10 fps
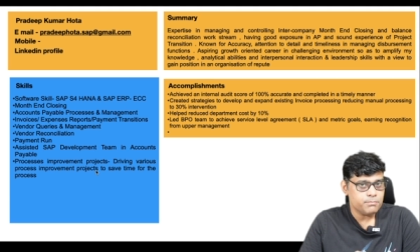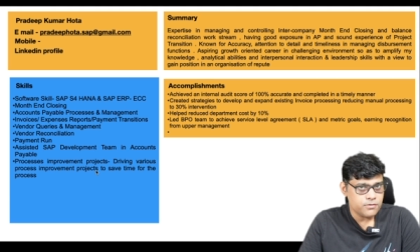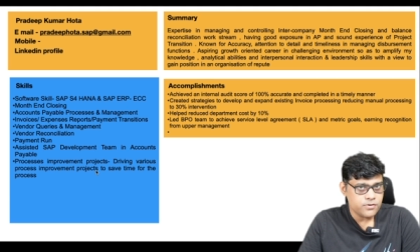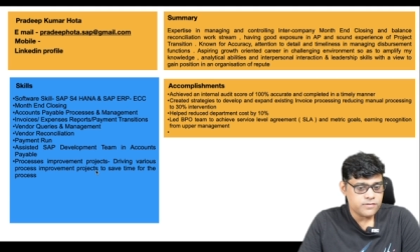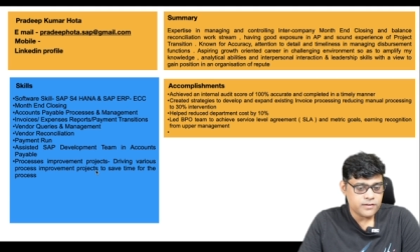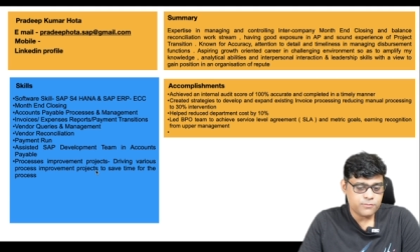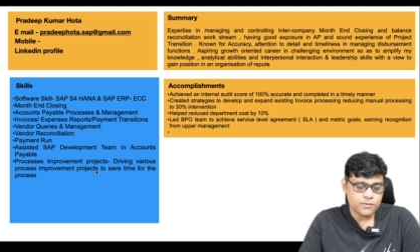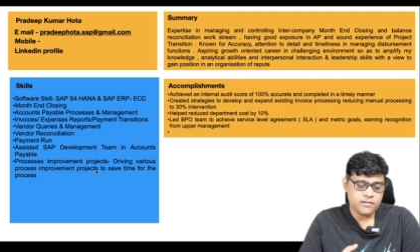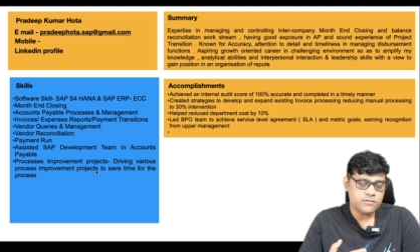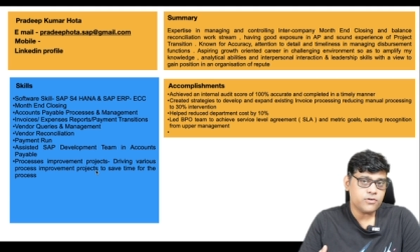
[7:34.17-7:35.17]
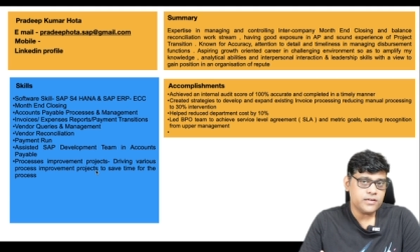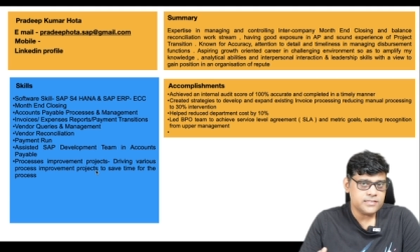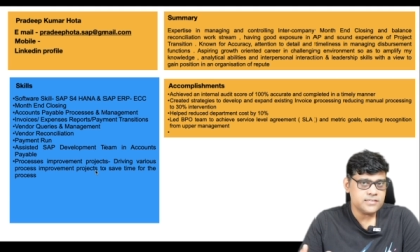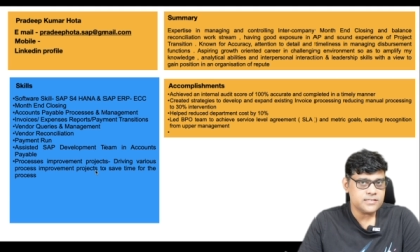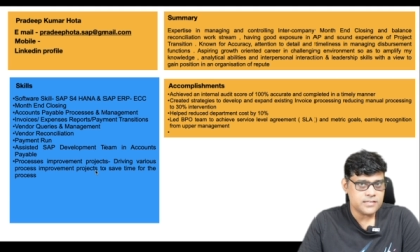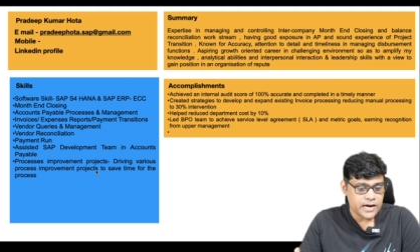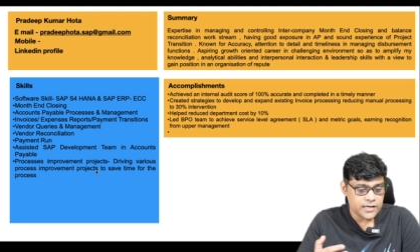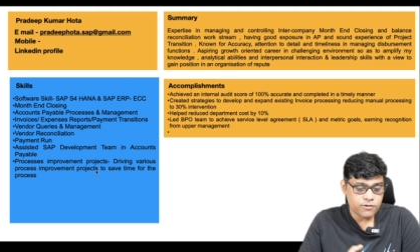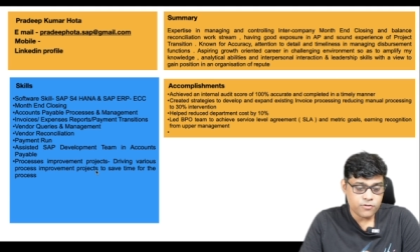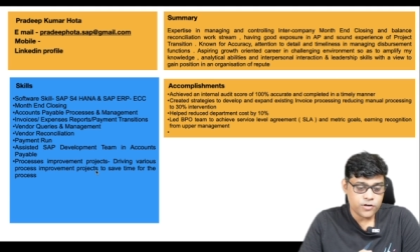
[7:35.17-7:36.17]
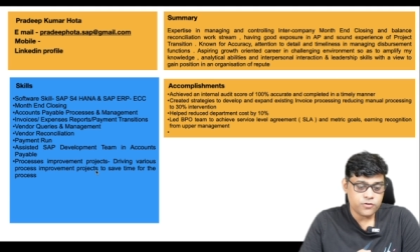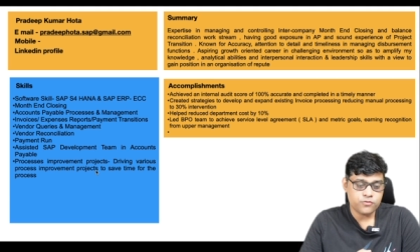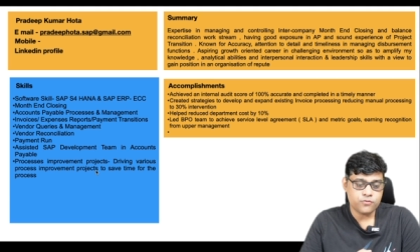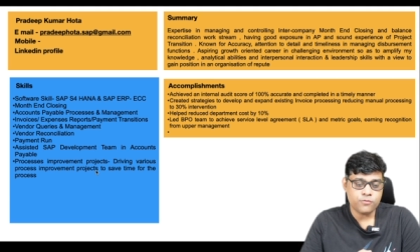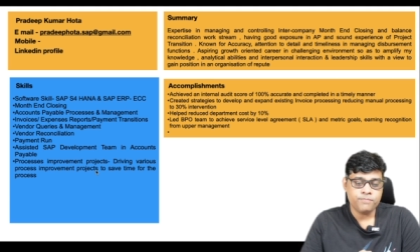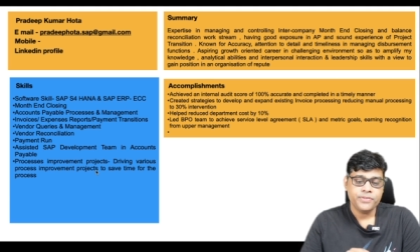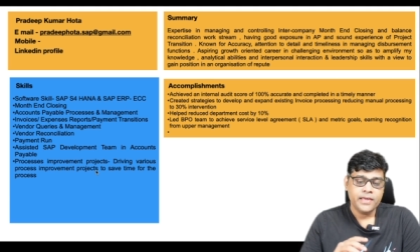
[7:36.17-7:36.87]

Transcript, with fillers: previous experience on ECC that you are going to show